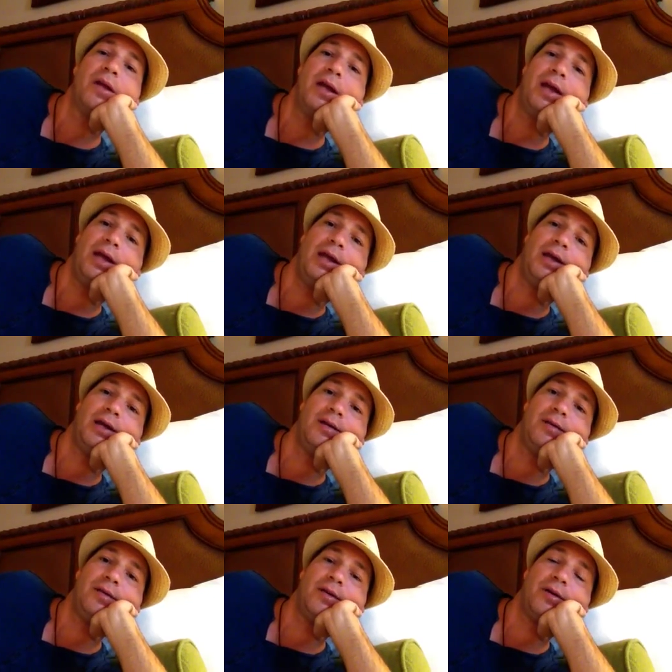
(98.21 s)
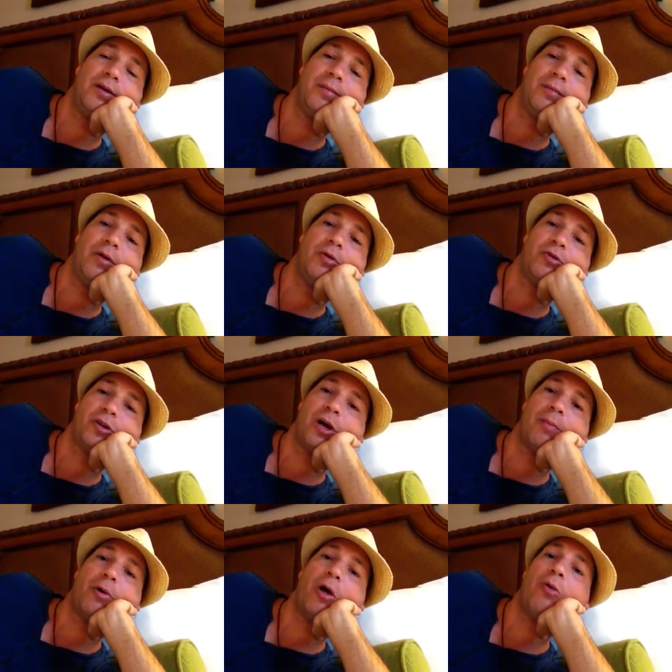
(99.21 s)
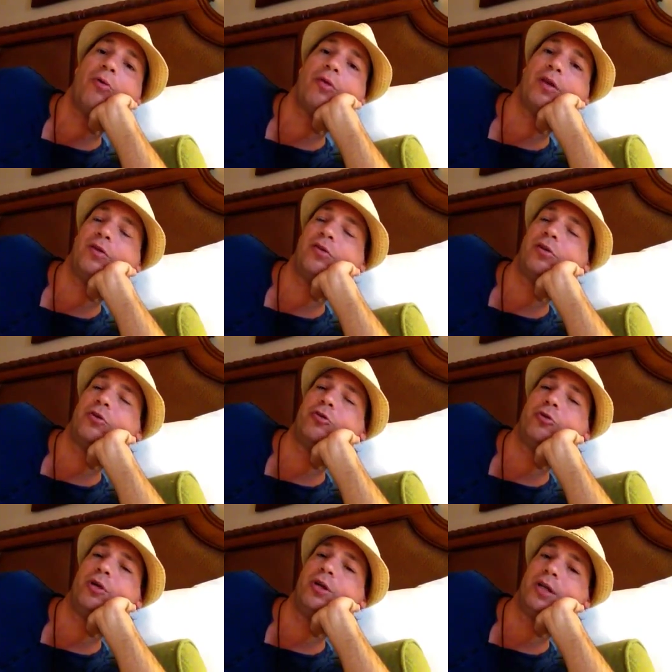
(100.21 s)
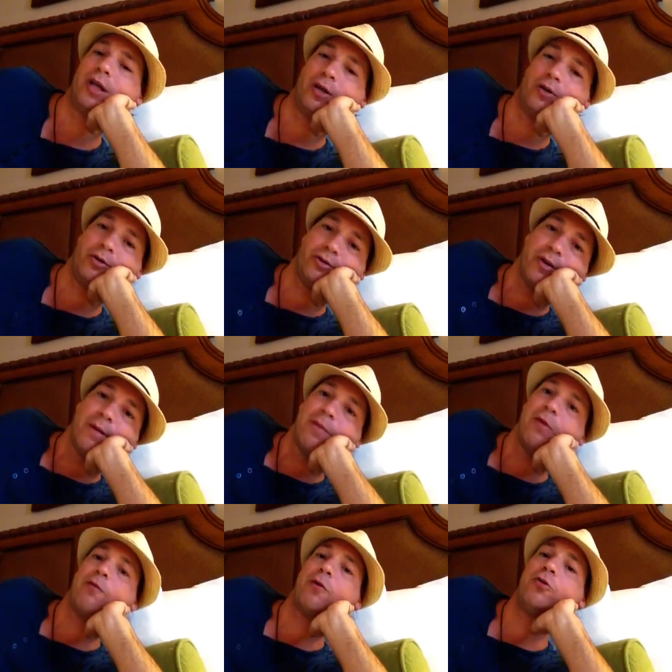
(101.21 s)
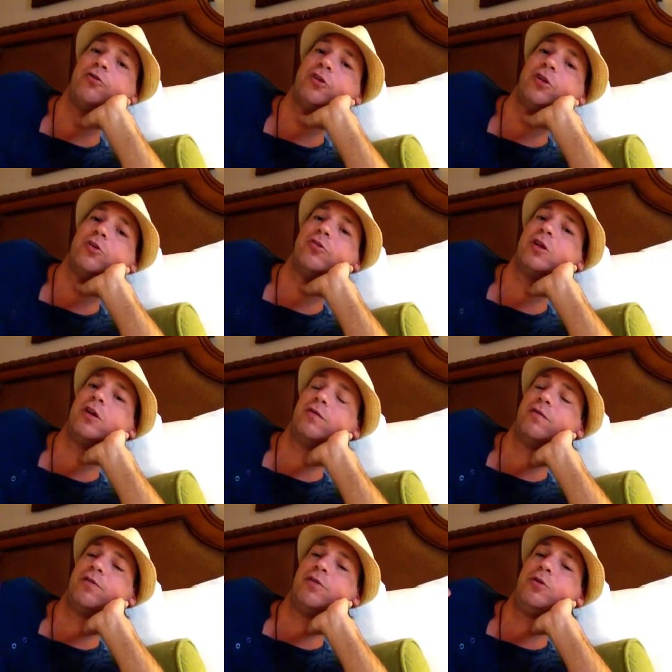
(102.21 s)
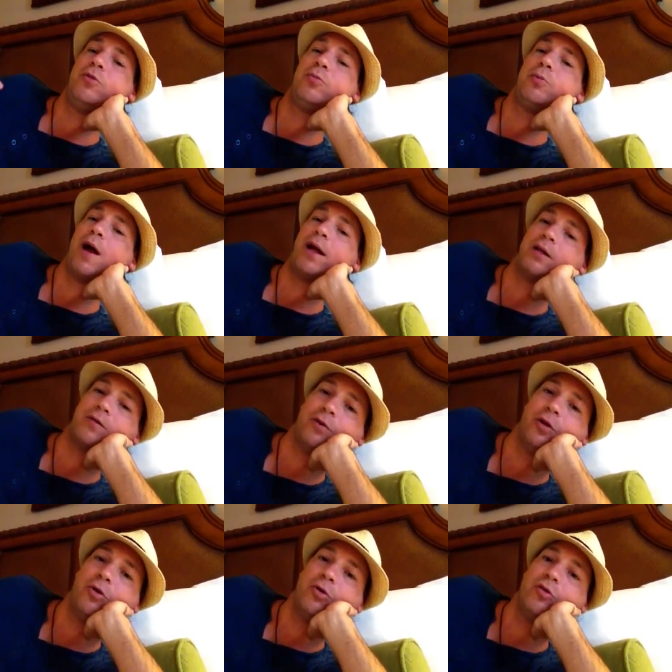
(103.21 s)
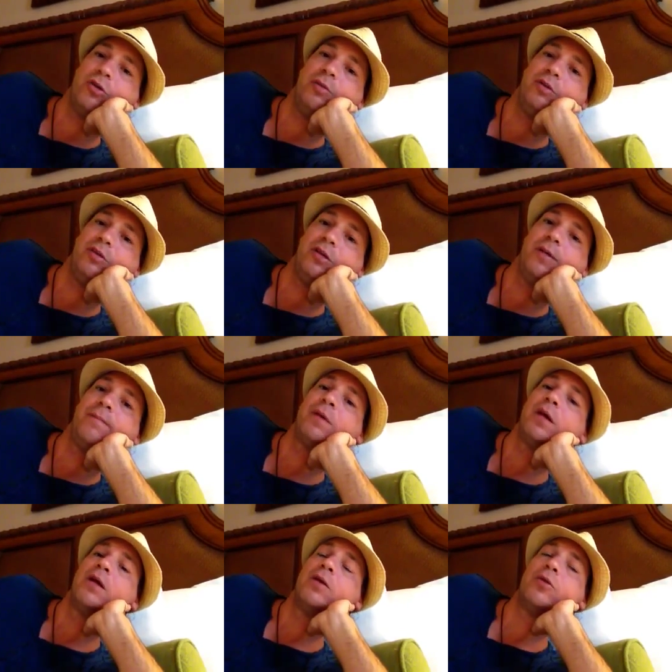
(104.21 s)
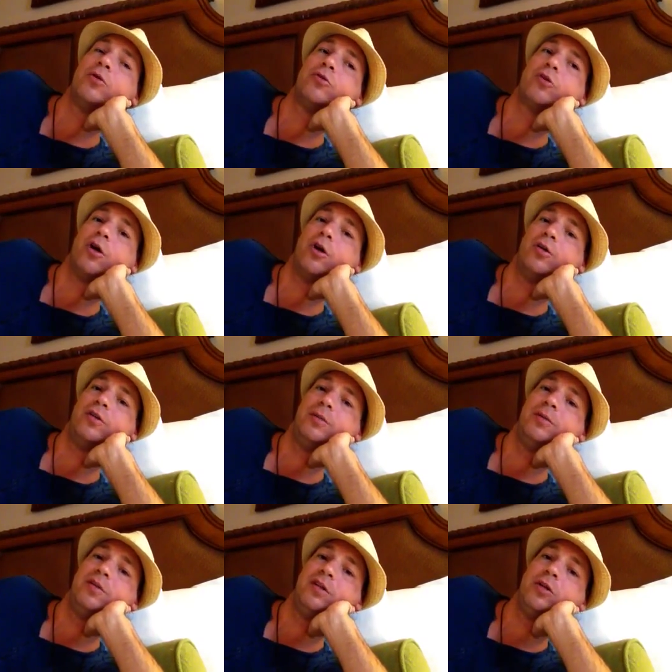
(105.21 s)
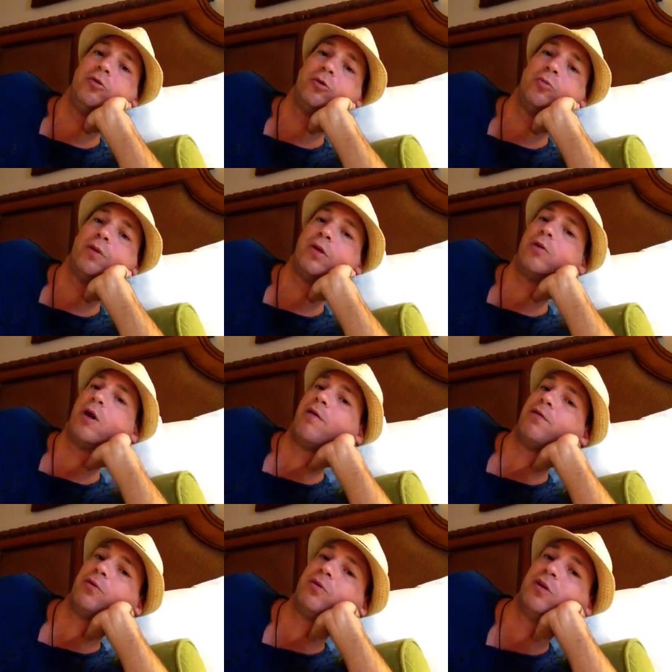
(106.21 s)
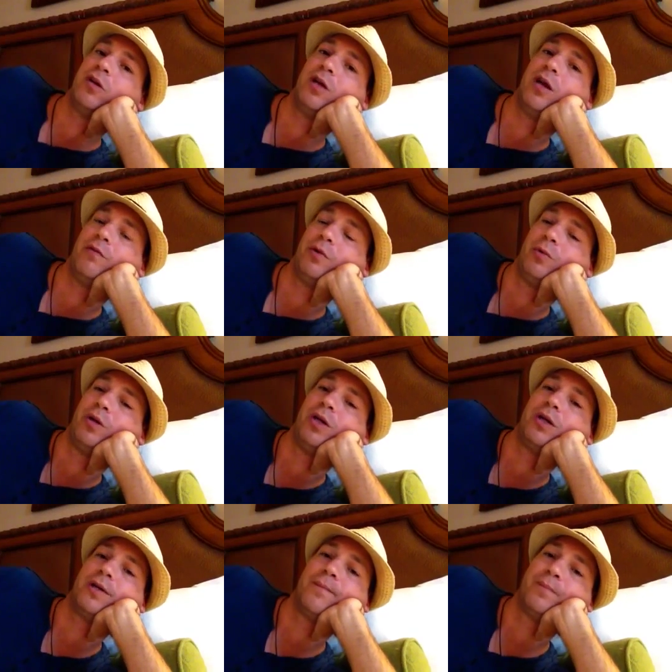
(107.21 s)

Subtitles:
And there's a couple other things that are true indicators. The first is if you go to a DBT, there's a DBT group that you have to attend every week.